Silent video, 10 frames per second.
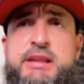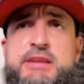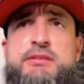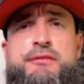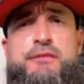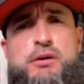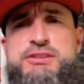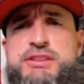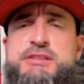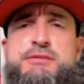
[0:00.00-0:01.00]
It's a false
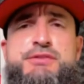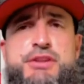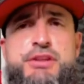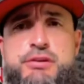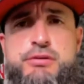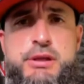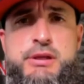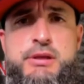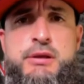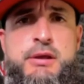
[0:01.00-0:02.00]
sense of security
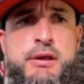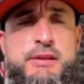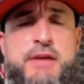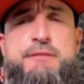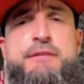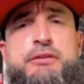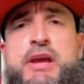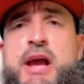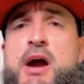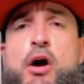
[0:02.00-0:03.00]
that feels
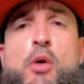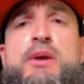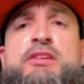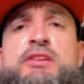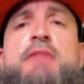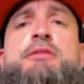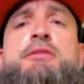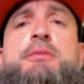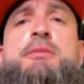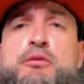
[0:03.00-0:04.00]
like I always have to
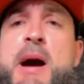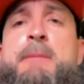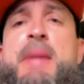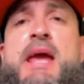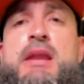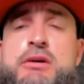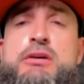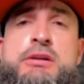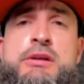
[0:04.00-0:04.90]
prove my manhood